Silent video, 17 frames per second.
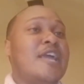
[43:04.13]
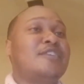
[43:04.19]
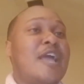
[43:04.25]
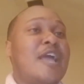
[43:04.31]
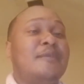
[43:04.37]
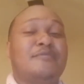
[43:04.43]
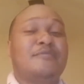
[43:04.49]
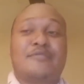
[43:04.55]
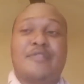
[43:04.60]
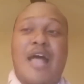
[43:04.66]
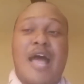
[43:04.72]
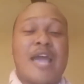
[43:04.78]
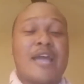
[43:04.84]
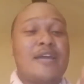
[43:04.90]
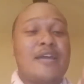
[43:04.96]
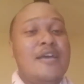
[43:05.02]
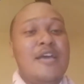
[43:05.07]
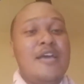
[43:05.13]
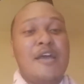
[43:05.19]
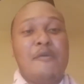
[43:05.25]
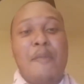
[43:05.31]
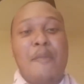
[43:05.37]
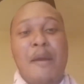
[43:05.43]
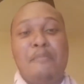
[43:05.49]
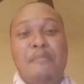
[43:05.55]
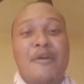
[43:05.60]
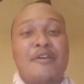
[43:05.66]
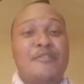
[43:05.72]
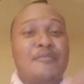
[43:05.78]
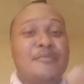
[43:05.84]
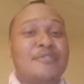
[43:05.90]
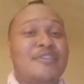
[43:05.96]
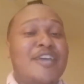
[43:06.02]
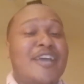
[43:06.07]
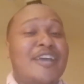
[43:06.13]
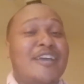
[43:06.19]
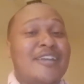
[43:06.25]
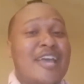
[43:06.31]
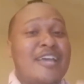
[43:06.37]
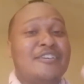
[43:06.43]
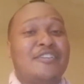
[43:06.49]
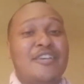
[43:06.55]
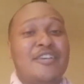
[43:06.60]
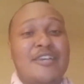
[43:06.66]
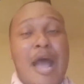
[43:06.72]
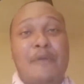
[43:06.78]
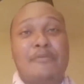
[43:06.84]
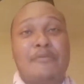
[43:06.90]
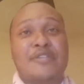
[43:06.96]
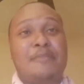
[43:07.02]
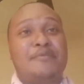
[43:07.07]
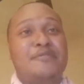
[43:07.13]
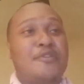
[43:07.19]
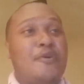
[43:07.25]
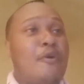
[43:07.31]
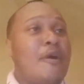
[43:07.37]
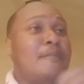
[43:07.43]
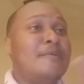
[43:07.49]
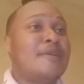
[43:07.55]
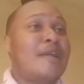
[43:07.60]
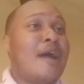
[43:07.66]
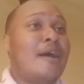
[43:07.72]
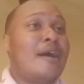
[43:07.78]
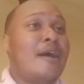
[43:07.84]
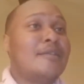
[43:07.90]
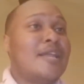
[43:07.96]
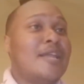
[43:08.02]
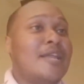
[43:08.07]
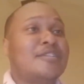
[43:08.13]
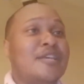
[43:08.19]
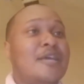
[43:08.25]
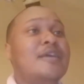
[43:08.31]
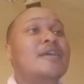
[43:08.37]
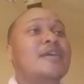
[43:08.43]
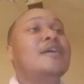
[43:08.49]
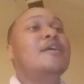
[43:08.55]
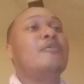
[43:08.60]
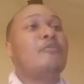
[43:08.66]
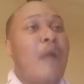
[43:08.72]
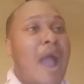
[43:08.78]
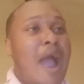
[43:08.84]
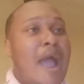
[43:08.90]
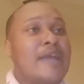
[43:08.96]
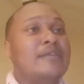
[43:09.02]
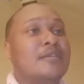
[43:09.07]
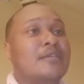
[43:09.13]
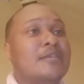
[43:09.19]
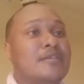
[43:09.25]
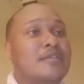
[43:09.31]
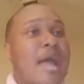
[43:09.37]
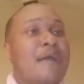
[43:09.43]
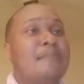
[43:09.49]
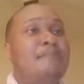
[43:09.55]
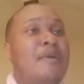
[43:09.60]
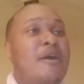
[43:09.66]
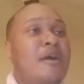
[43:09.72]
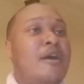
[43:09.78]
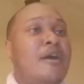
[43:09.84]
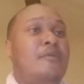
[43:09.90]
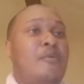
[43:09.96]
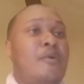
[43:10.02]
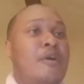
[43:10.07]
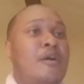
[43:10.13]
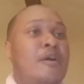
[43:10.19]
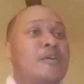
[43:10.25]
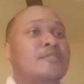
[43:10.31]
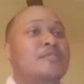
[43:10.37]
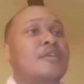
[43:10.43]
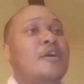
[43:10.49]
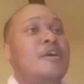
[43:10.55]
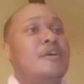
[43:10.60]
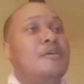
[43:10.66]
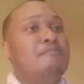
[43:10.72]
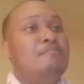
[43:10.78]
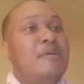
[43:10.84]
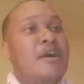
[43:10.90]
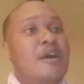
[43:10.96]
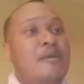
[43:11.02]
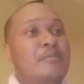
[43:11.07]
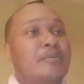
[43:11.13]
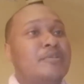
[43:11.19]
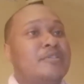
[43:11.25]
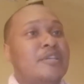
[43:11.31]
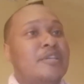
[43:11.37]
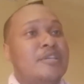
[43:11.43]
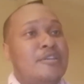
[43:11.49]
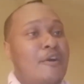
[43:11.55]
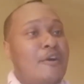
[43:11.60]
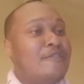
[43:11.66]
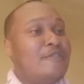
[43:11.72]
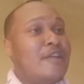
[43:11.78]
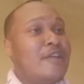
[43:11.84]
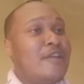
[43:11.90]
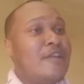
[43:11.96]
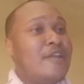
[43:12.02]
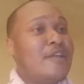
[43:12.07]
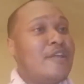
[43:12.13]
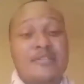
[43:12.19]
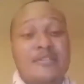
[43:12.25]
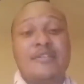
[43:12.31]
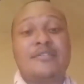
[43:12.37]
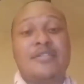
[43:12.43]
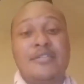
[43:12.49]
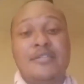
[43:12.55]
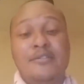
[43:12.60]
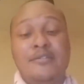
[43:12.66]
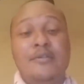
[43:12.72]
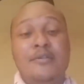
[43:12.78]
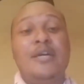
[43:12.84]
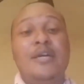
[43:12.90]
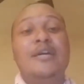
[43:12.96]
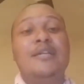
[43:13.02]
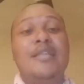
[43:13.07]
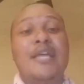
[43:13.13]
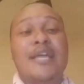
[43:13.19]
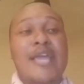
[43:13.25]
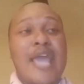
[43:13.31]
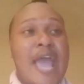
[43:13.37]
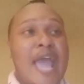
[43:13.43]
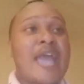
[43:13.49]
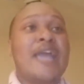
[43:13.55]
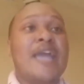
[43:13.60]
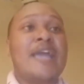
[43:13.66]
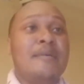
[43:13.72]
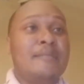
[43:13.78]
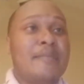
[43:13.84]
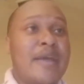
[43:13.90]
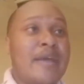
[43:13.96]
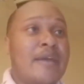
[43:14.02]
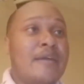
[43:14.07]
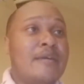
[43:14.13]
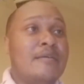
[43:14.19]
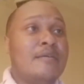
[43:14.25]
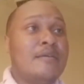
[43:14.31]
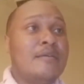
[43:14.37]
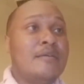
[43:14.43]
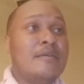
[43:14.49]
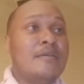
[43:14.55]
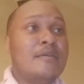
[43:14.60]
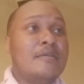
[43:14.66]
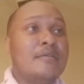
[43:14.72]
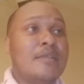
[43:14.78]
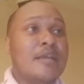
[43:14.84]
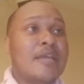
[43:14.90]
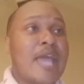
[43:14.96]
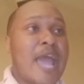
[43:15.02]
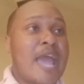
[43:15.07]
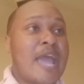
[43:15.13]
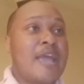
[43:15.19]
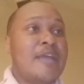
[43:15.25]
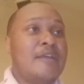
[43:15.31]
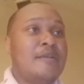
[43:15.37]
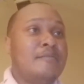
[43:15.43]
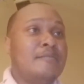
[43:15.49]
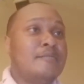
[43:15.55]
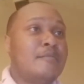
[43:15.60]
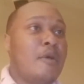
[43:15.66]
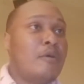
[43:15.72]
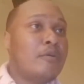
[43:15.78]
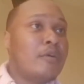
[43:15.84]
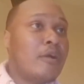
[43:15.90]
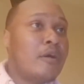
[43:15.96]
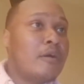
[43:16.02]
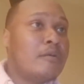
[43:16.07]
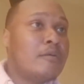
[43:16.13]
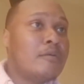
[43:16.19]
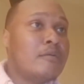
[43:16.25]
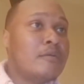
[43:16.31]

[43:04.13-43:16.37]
James was like, and when my brother was kicking that shit, I was absorbing all of that shit. Right, just like Bud was. Bud was sitting over there listening to The Game, man. The Game. Hold on.